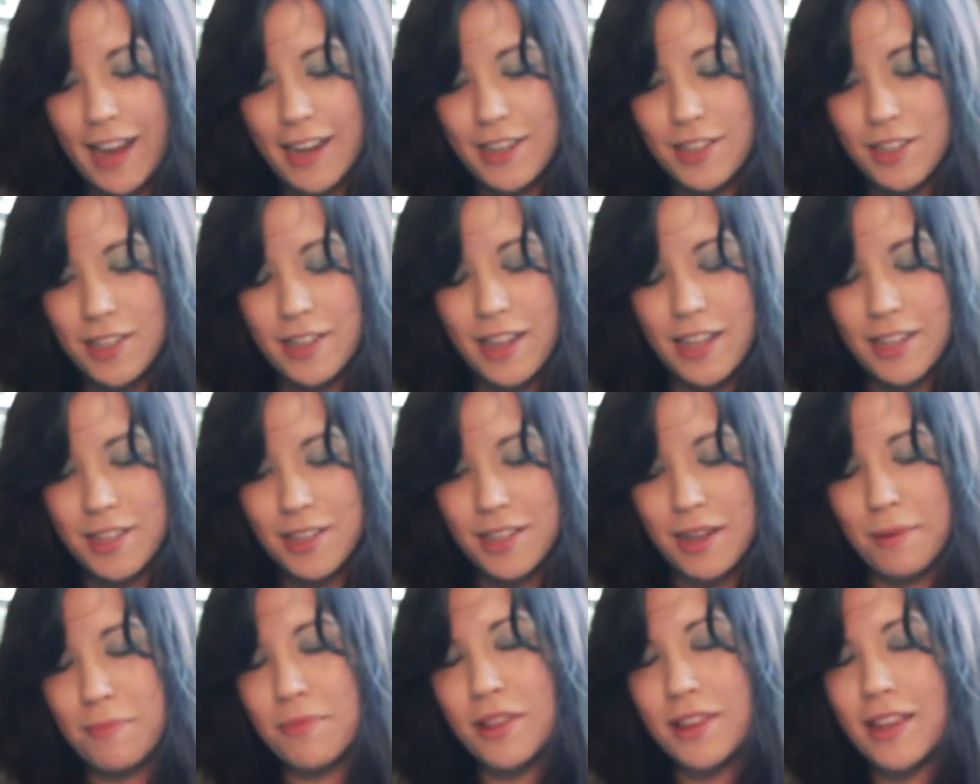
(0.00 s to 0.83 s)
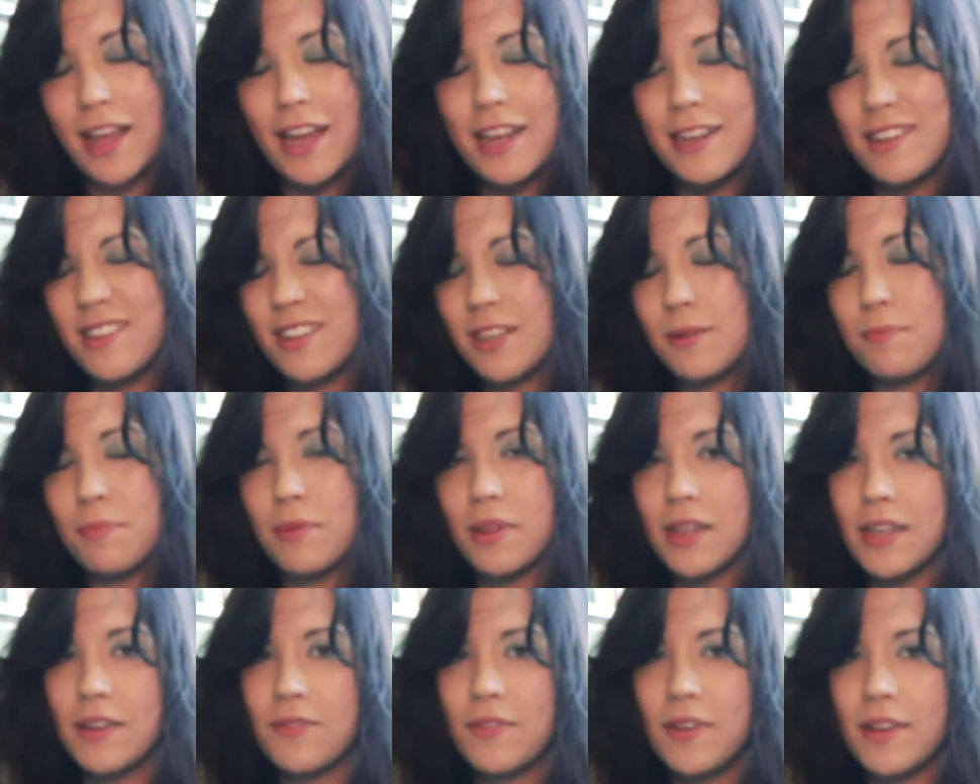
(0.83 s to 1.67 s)
This is something that I just
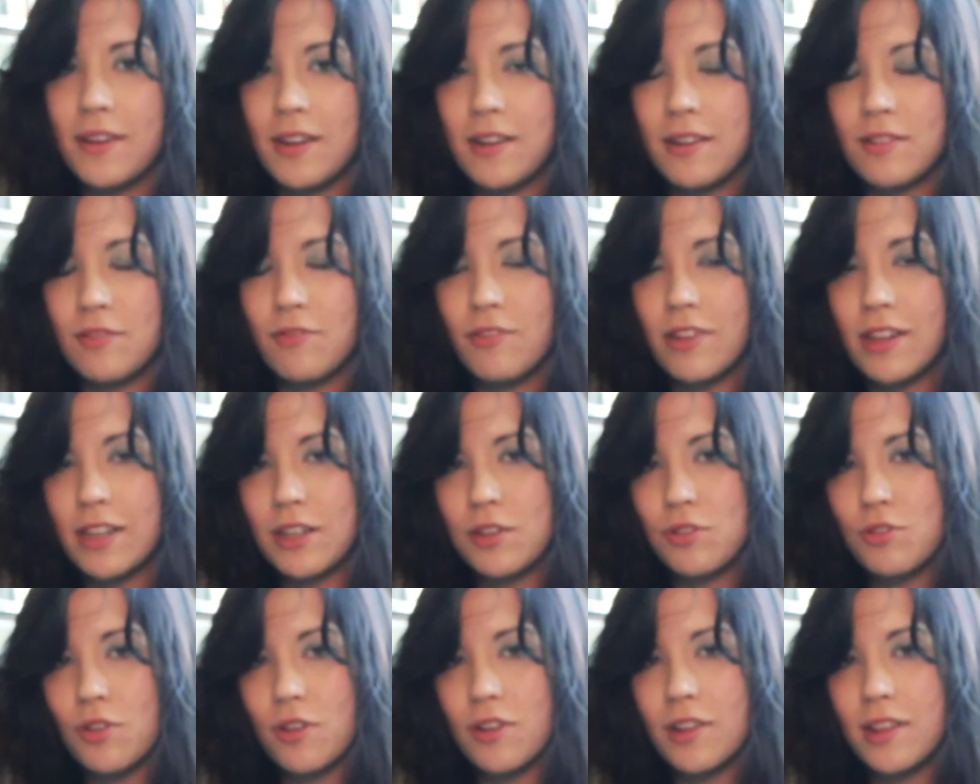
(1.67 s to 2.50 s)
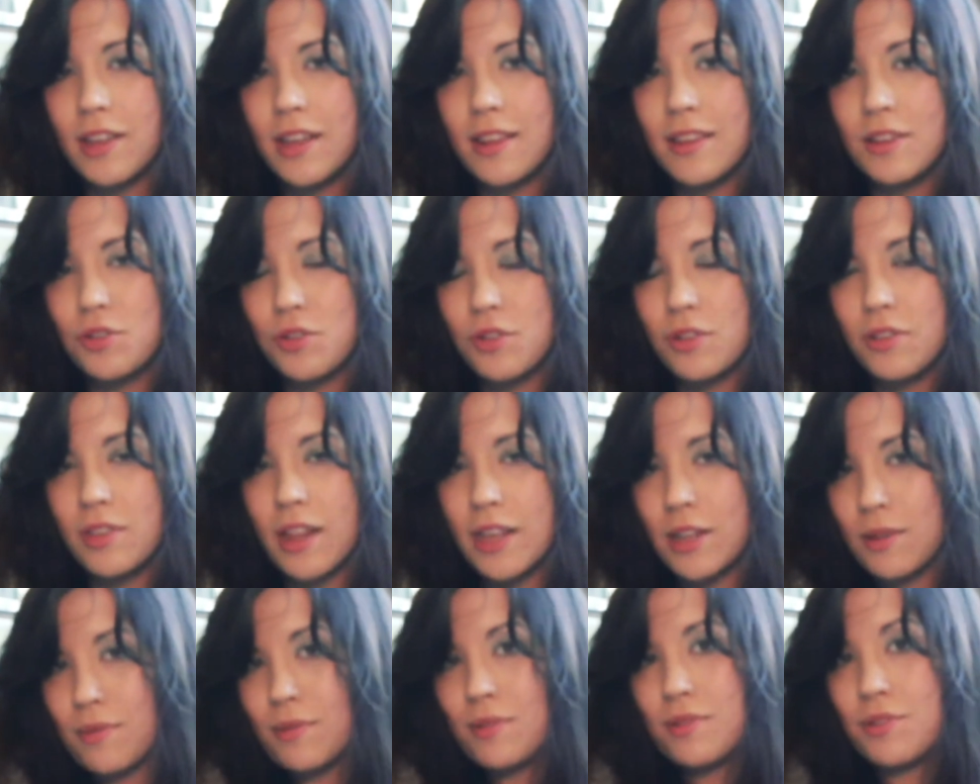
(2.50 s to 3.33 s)
believe in really strongly, that
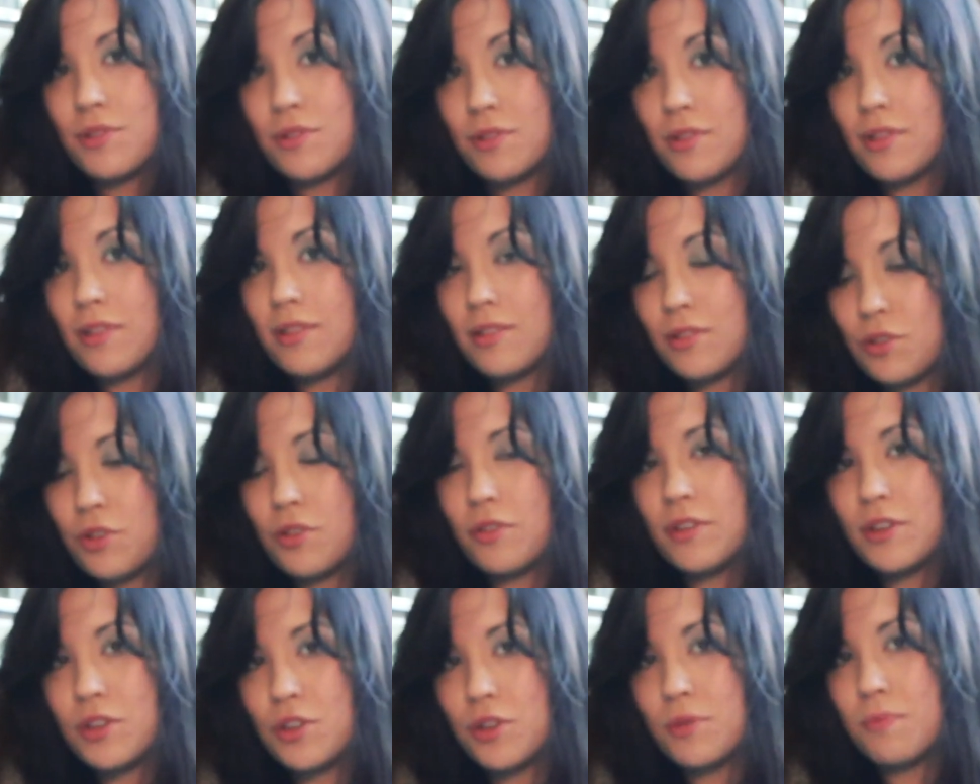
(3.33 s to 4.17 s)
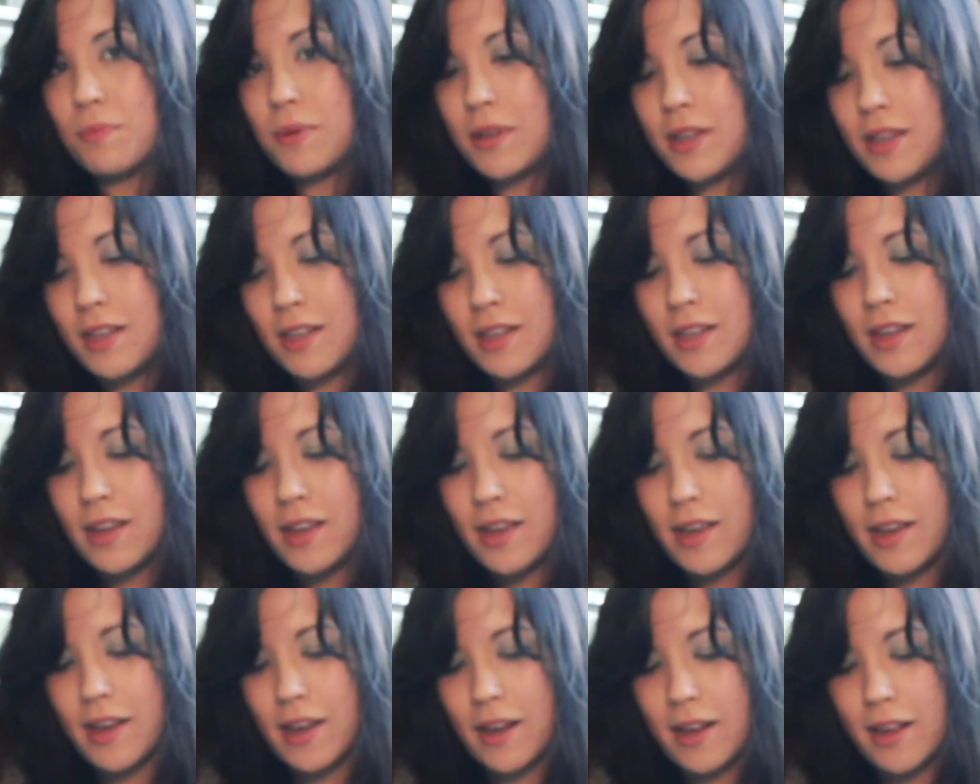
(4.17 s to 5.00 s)
that's what jewellery should be,
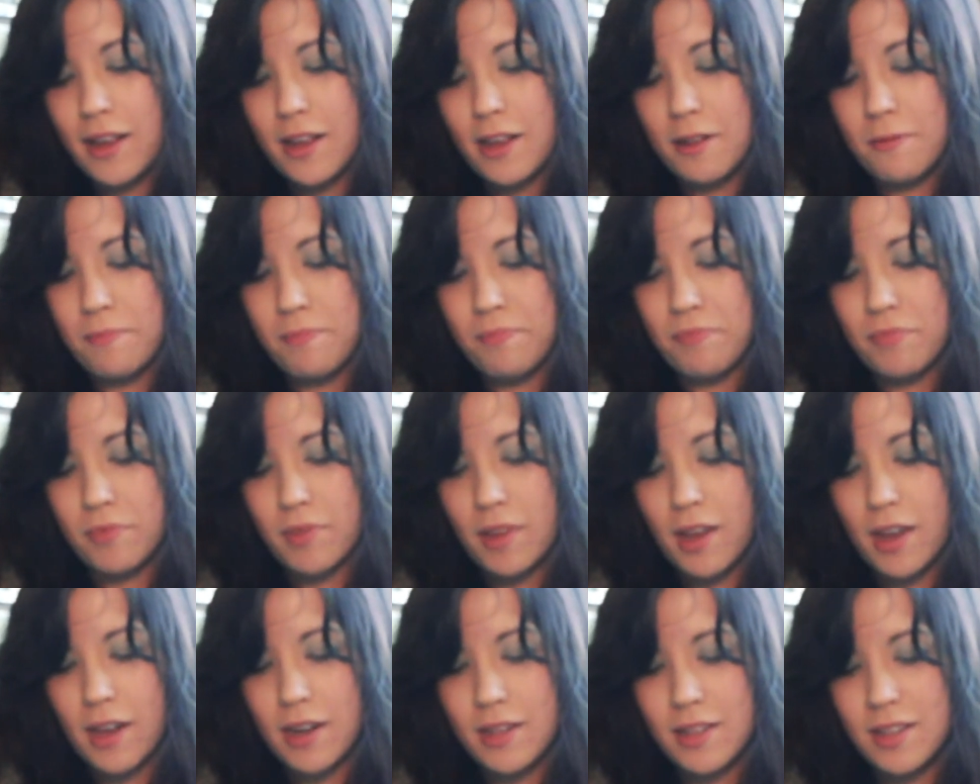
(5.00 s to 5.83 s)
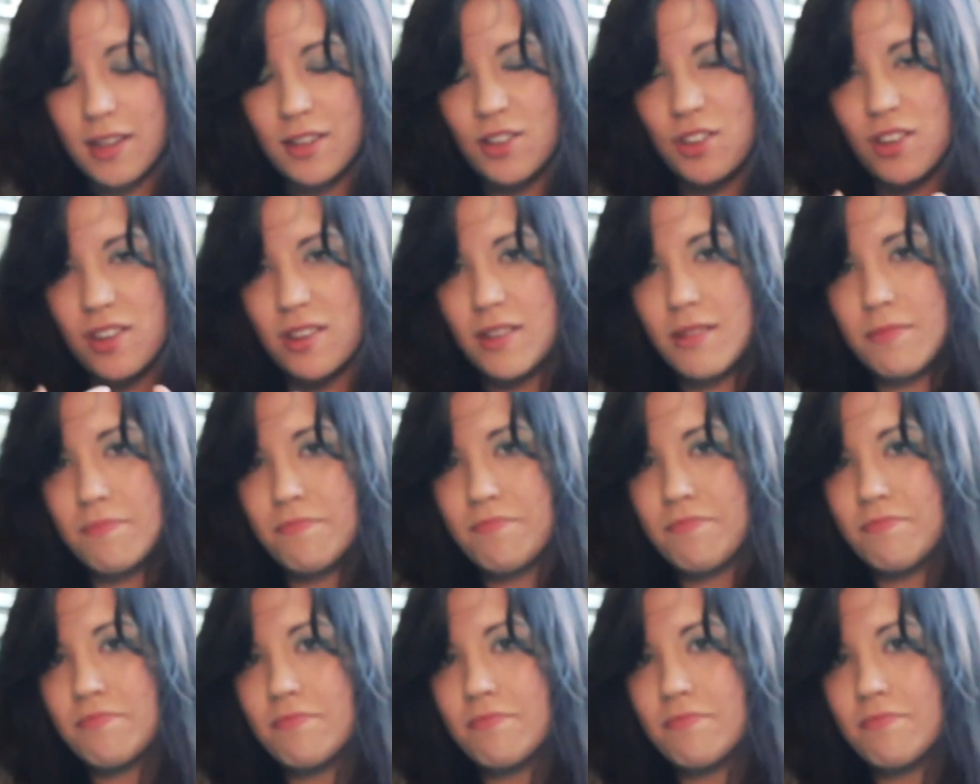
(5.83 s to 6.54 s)
and it's such a,